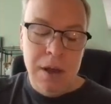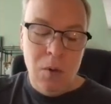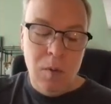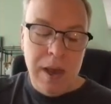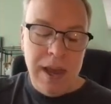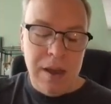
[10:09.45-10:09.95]

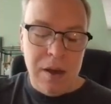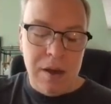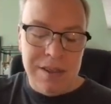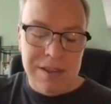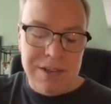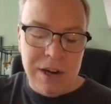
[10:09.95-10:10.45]
the
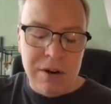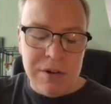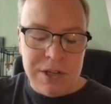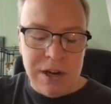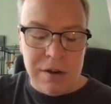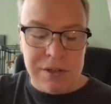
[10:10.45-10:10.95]
0,
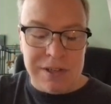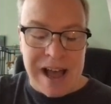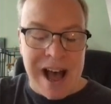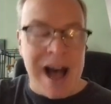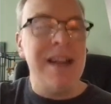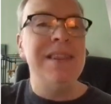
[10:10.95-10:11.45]
0 is
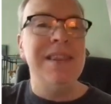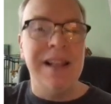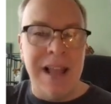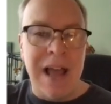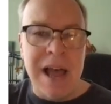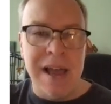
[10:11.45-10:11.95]
on the
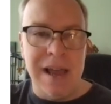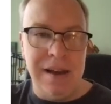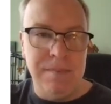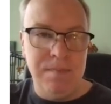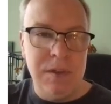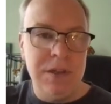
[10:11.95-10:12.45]
line.